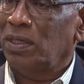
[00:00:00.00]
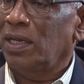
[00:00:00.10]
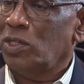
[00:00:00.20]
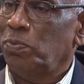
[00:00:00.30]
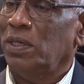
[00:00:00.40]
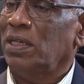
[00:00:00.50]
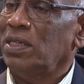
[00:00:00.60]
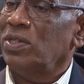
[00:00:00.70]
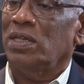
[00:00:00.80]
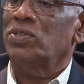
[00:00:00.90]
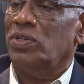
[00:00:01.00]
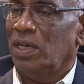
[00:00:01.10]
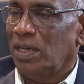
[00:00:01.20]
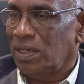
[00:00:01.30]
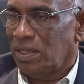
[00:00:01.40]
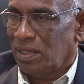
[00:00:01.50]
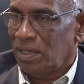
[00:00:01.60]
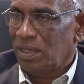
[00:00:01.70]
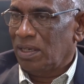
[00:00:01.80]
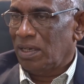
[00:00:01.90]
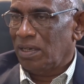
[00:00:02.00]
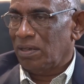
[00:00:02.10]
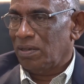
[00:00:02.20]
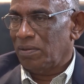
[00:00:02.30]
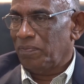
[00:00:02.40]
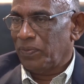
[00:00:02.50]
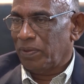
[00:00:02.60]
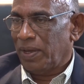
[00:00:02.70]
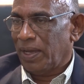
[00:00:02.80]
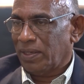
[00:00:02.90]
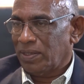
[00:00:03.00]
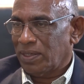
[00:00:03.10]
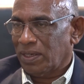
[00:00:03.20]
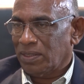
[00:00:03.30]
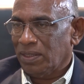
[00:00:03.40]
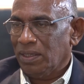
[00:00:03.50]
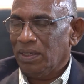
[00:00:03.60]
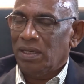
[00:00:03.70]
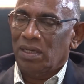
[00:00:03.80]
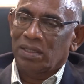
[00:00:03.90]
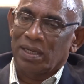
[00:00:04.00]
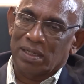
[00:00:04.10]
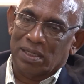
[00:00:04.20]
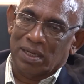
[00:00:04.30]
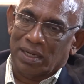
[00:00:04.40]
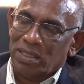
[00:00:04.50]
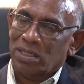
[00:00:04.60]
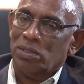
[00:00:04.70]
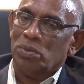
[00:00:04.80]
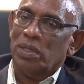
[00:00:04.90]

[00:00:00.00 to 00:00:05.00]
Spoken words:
with the expertise in Sri Lankan banking sector. Then in addition